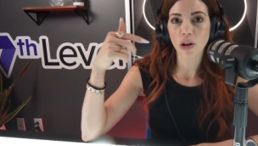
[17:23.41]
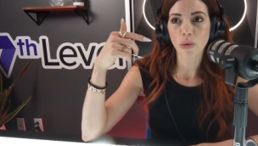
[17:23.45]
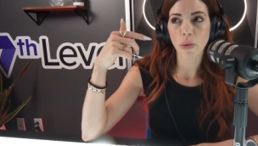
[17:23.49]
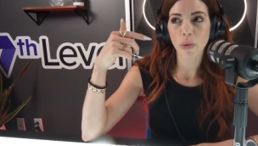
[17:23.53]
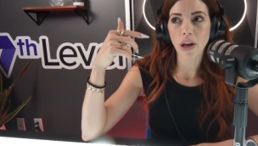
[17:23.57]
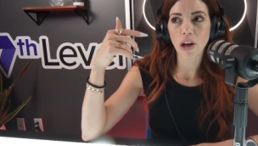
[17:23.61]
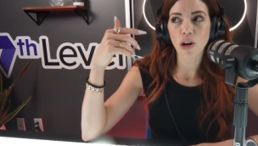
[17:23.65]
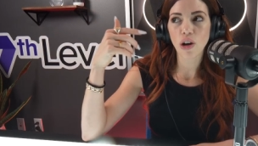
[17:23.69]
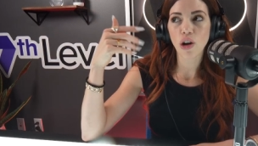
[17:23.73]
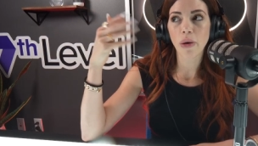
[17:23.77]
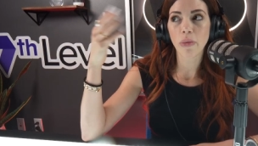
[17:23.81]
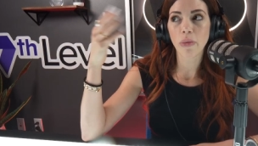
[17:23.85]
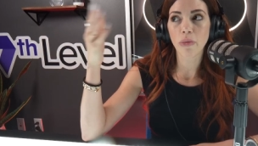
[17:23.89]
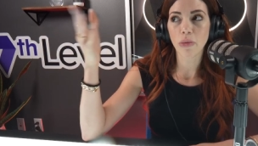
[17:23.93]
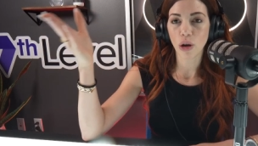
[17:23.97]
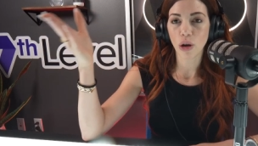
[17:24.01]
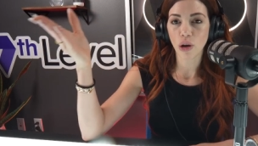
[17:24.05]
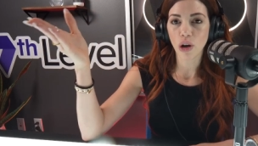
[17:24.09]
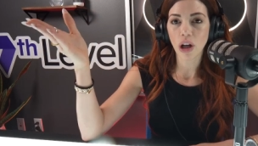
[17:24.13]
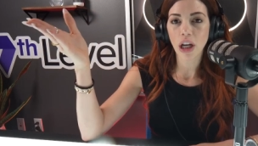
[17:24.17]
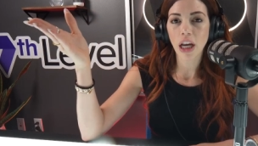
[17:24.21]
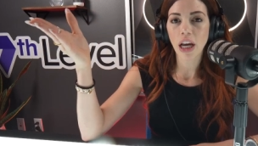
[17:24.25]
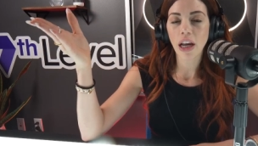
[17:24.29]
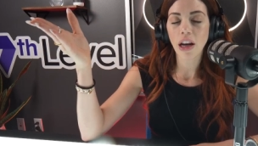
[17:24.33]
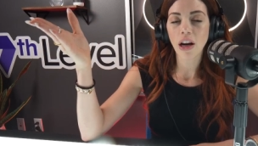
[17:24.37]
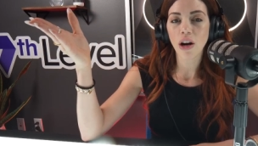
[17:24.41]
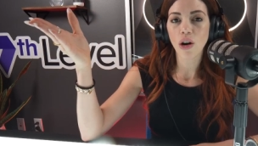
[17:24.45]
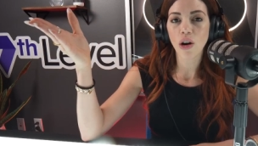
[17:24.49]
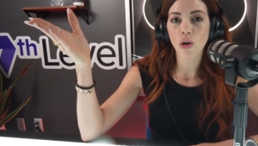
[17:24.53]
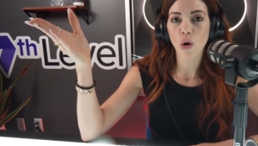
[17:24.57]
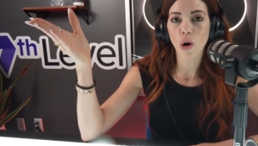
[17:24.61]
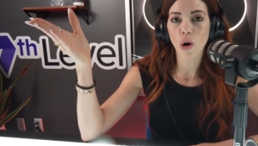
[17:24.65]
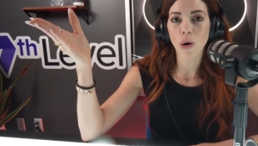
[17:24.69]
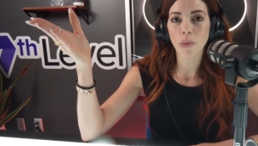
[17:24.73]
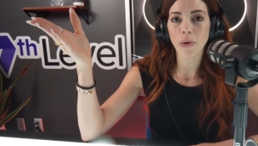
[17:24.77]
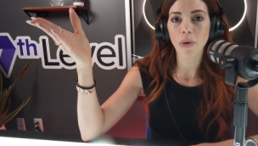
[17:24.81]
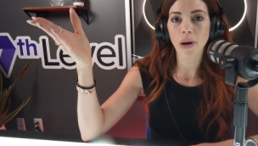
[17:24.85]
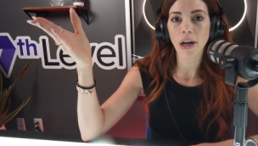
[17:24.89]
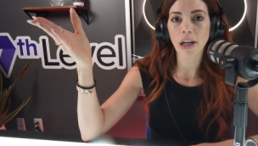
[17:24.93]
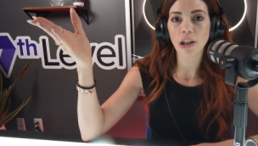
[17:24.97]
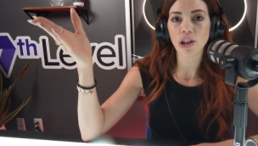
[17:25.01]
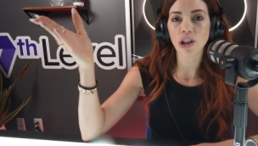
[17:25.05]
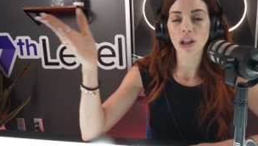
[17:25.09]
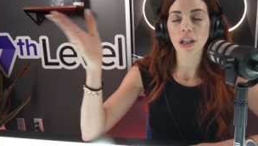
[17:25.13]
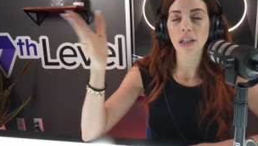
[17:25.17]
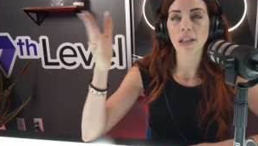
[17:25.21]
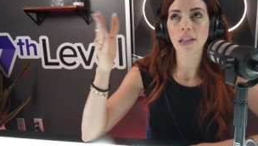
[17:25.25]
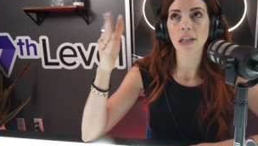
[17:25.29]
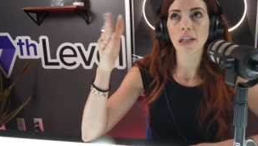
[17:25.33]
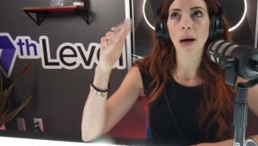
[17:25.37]
the way you communicate in a
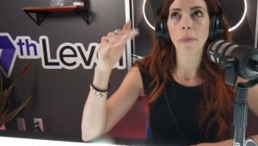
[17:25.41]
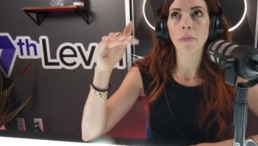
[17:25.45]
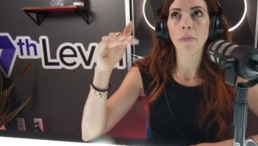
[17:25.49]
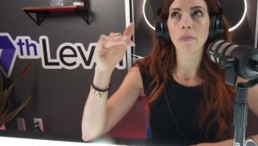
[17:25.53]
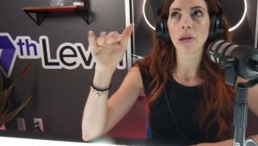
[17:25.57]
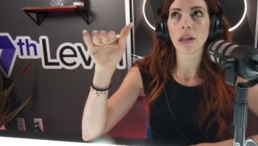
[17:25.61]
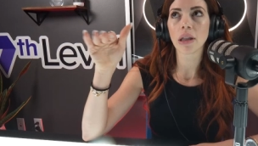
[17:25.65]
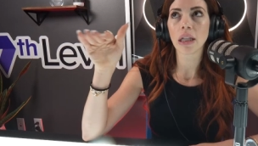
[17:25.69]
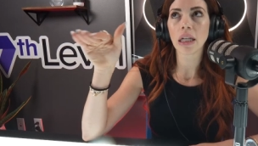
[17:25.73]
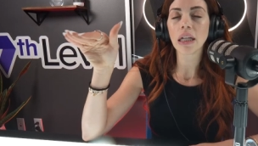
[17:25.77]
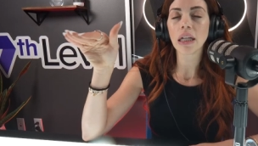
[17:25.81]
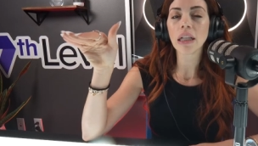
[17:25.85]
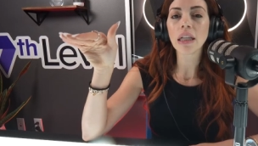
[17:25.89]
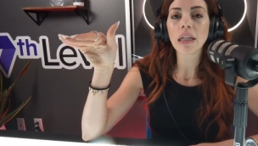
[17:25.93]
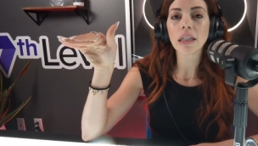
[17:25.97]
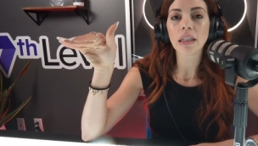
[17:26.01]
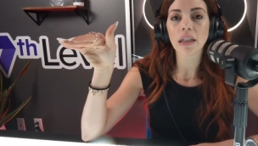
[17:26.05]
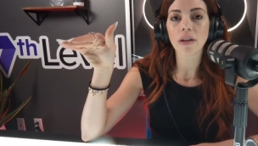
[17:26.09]
corporation is completely